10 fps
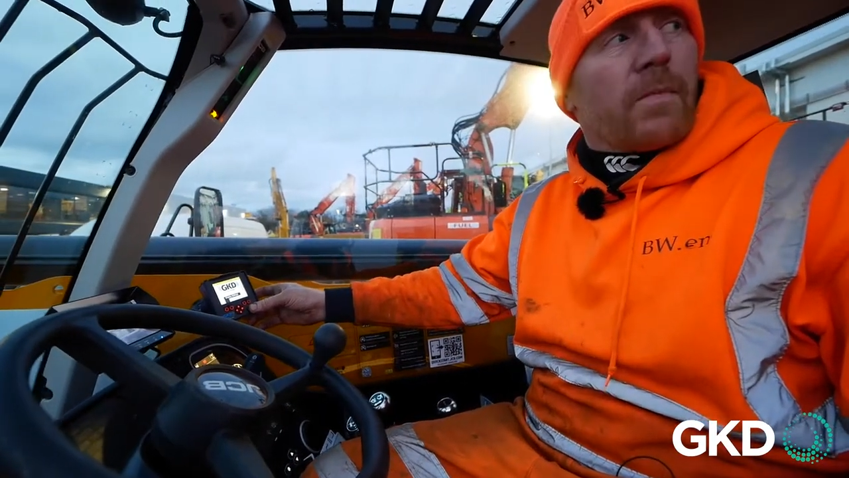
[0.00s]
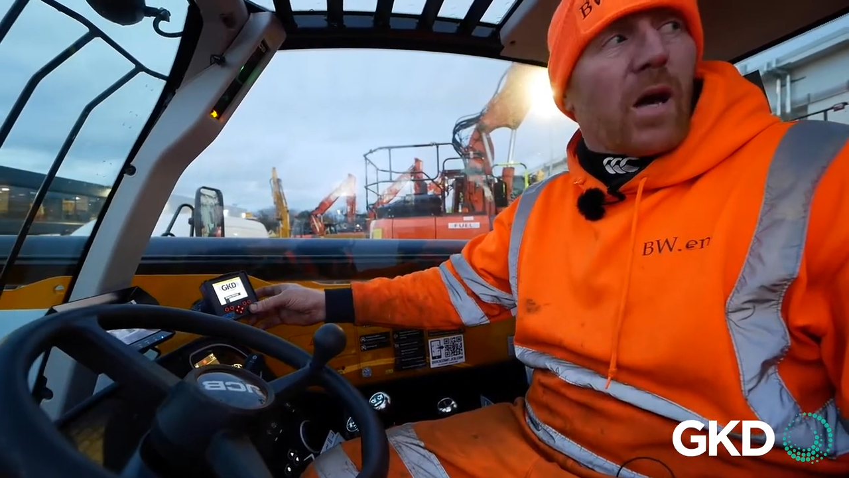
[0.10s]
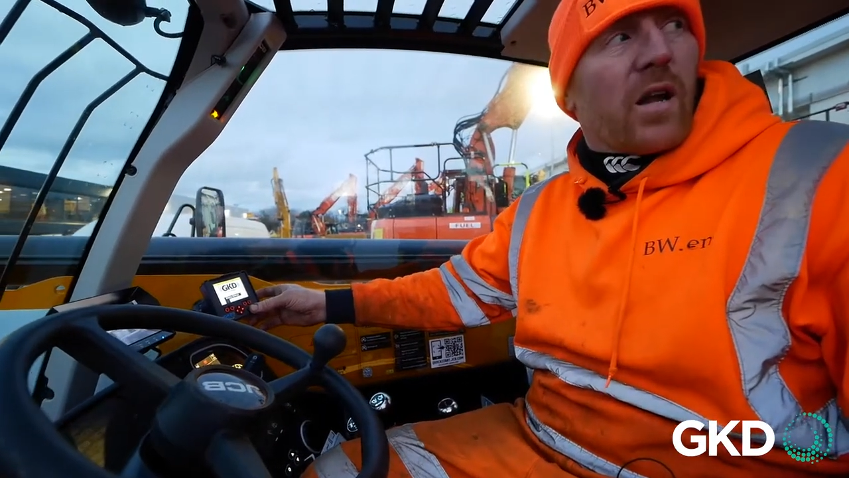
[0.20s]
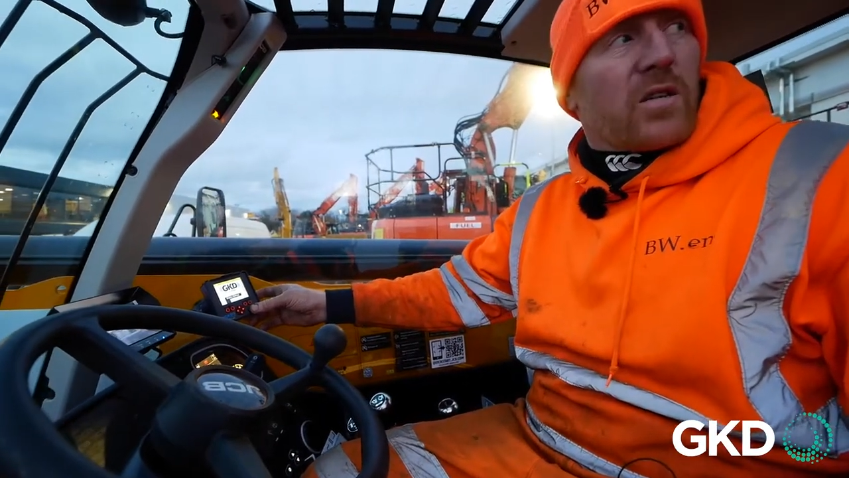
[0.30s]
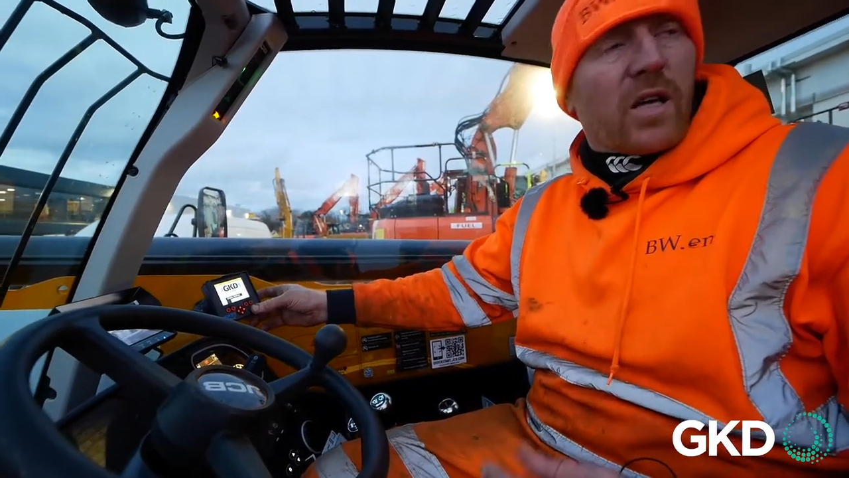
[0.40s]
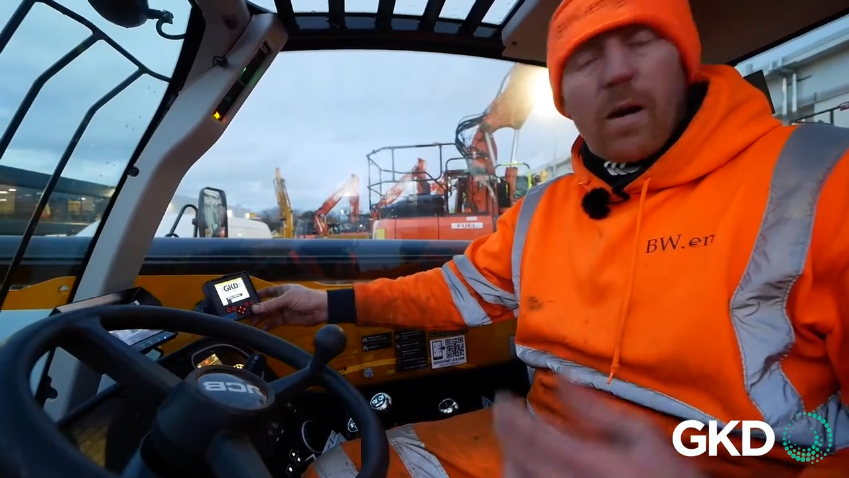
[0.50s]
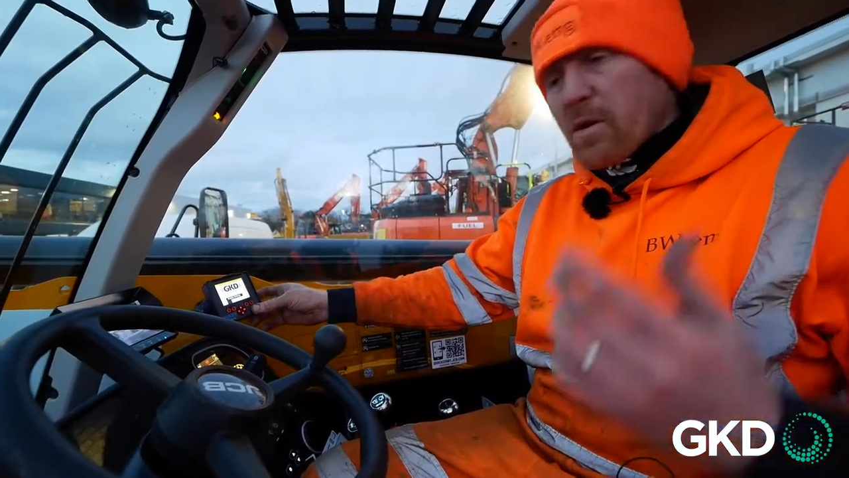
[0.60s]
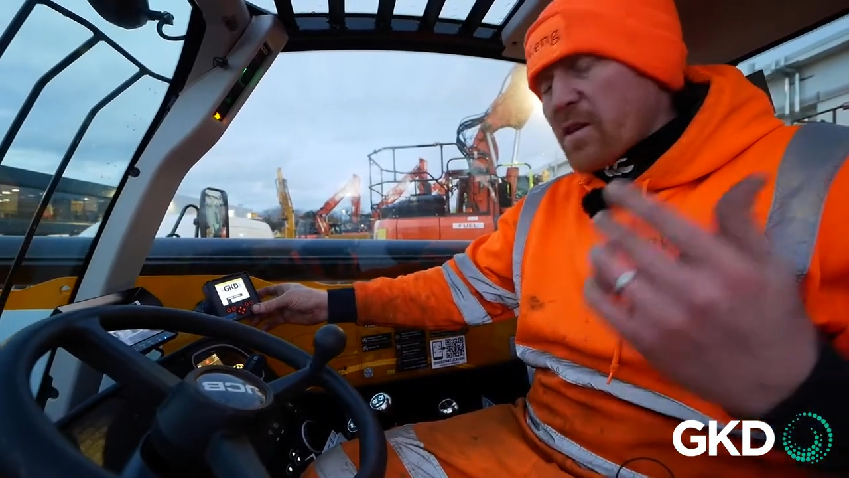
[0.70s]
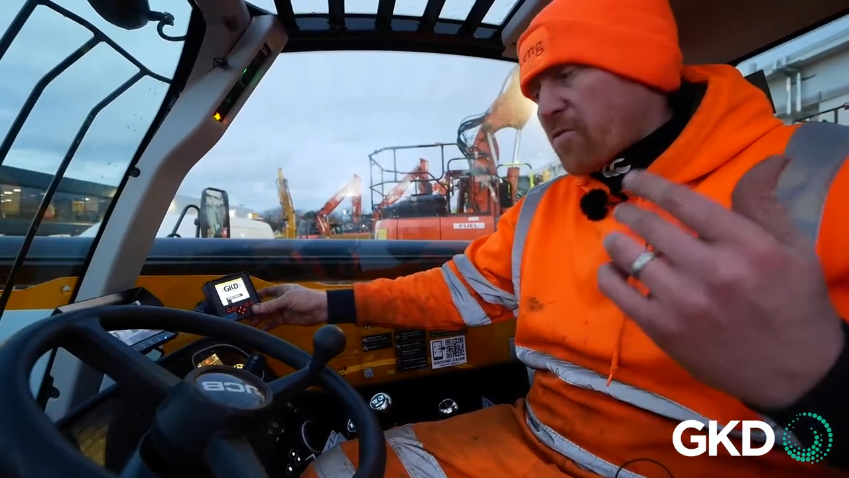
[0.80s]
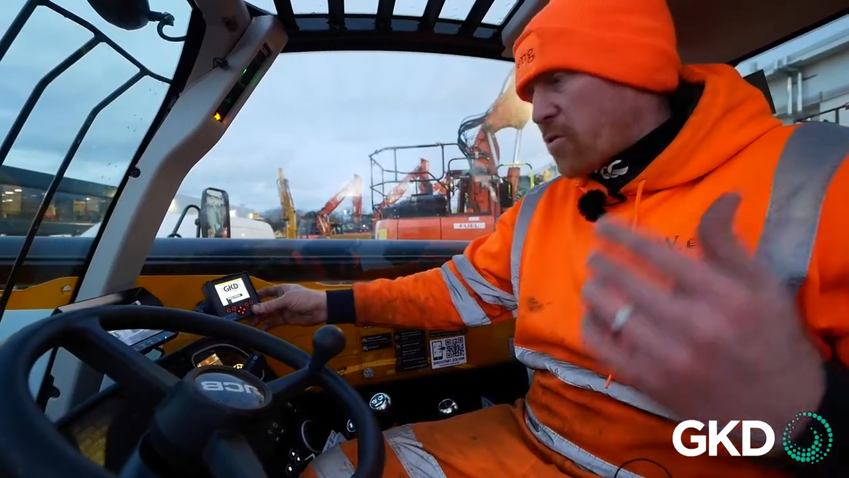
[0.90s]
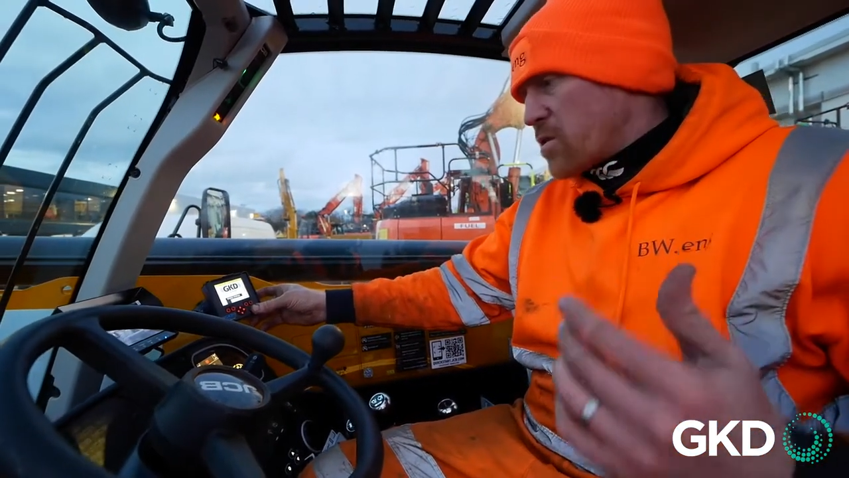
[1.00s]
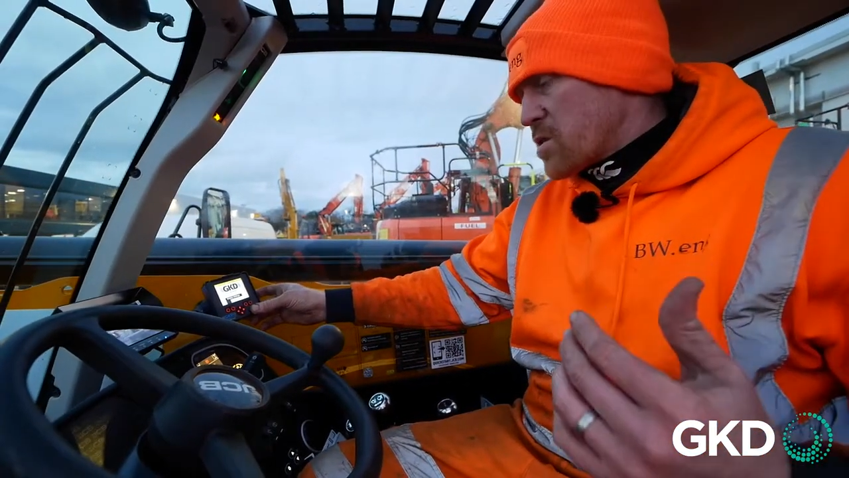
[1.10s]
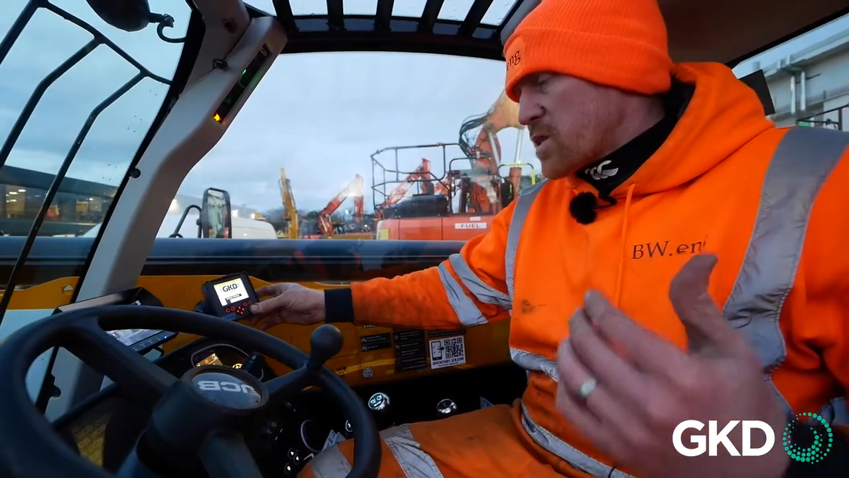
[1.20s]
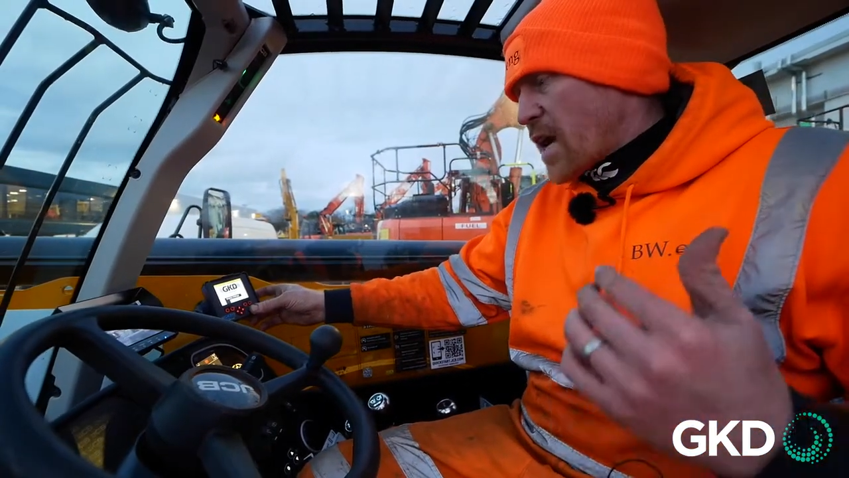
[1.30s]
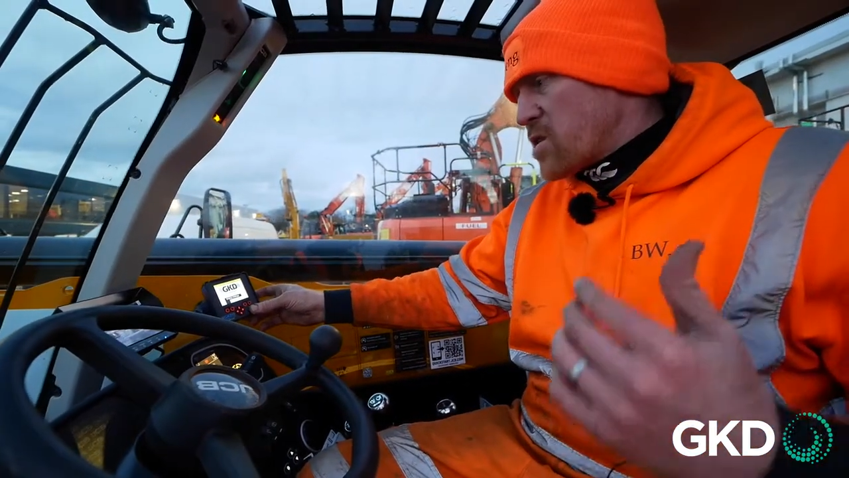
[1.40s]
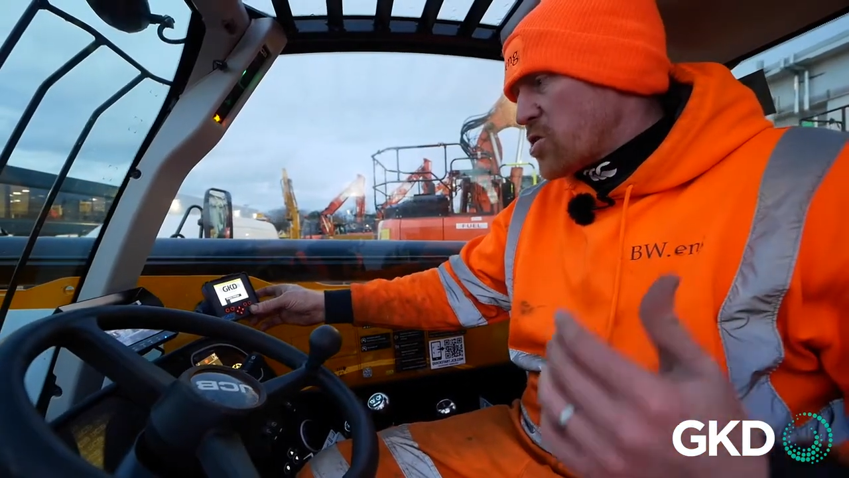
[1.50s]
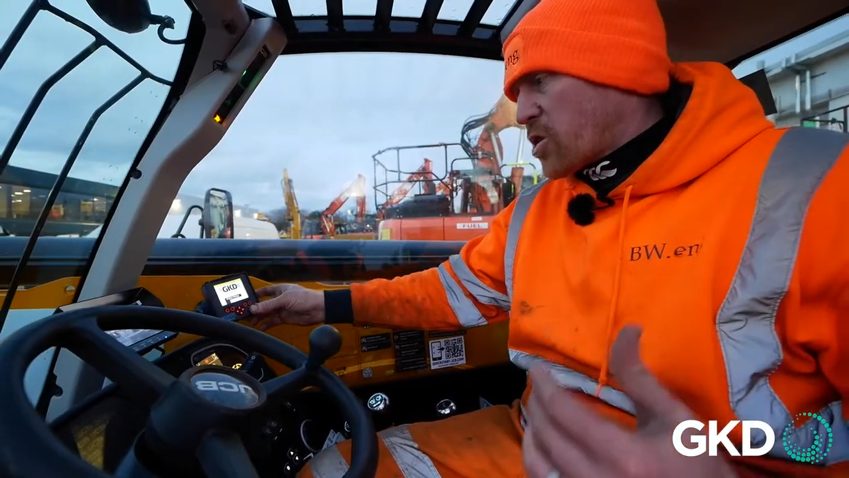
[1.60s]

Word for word: Uh, there's a couple of different settings you